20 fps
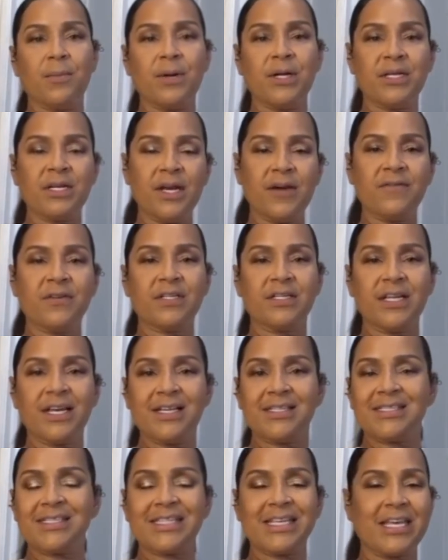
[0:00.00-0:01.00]
But
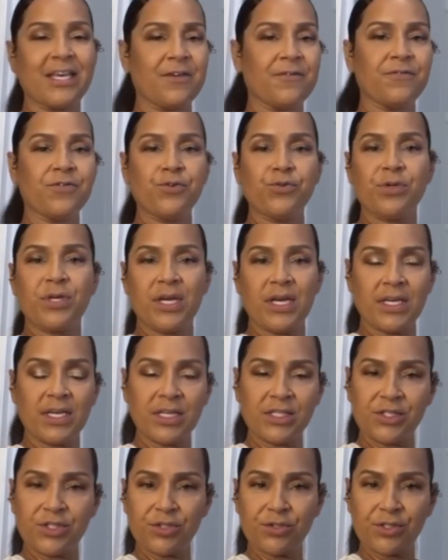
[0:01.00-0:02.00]
nevertheless, if you can't
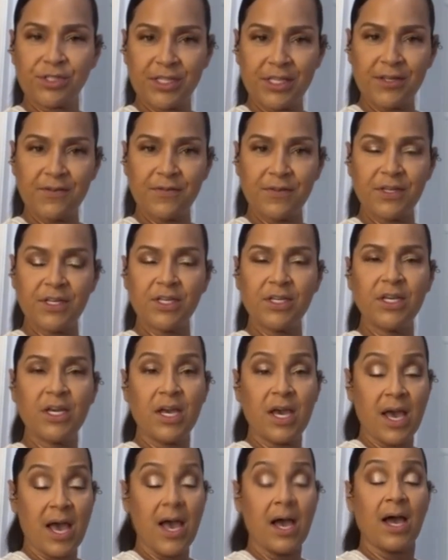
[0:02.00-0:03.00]
get to your TV,
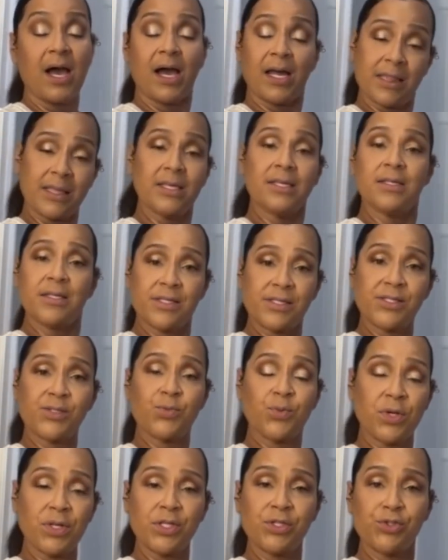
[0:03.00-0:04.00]
I think this
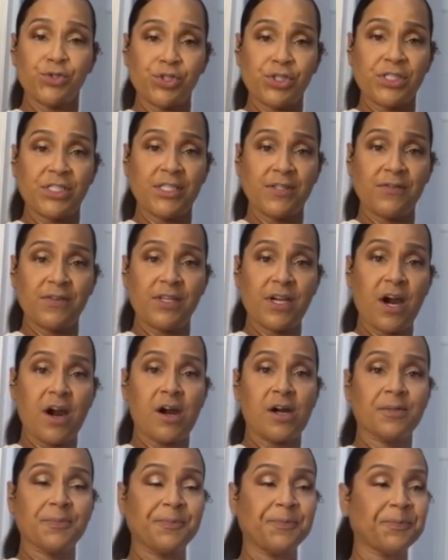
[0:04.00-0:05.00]
is one that you should
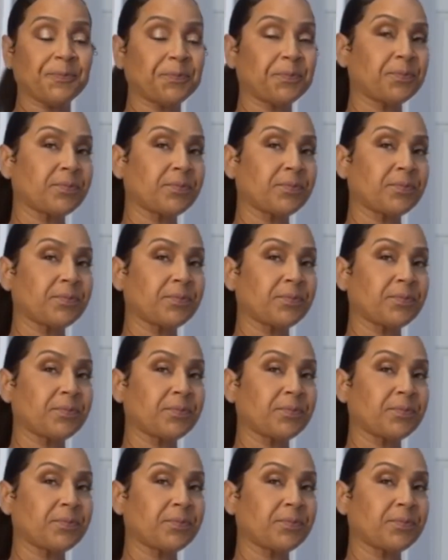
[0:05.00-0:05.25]
DVR.